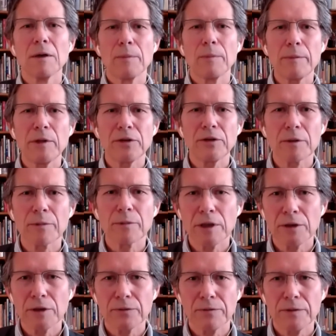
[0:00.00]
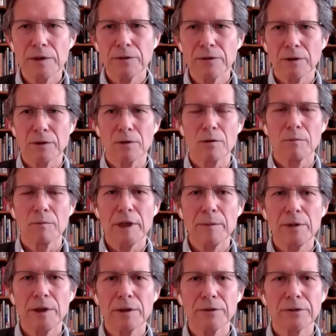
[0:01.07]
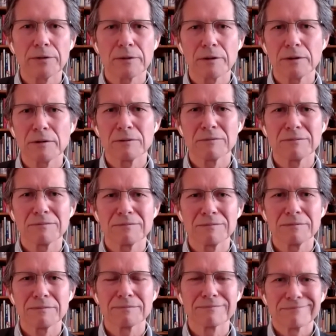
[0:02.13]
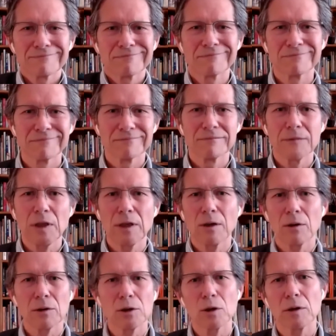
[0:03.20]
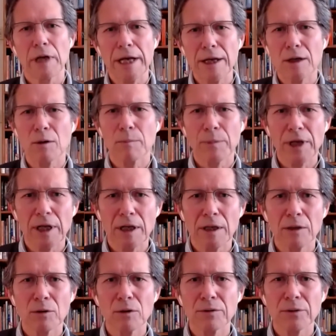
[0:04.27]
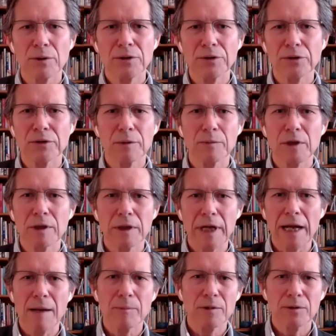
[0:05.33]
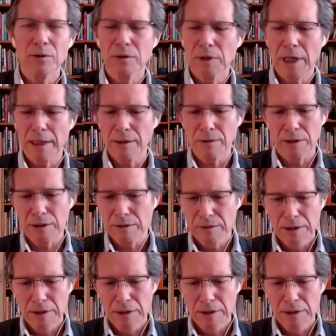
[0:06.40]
maybe something is physical. Maybe it's, a little ache or pain or something that happened earlier, I don't know.